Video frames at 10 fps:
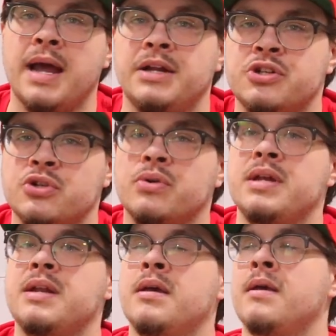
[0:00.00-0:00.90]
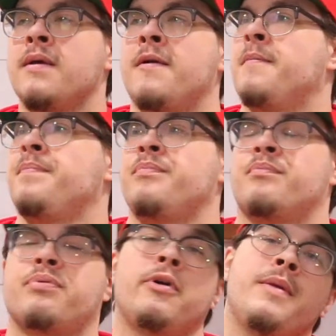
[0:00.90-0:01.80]
I enjoyed
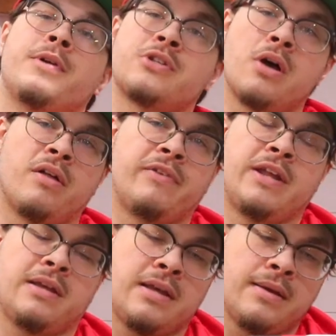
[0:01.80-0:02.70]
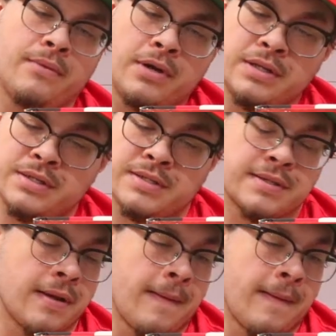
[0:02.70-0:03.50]
pretty much all of it. It was.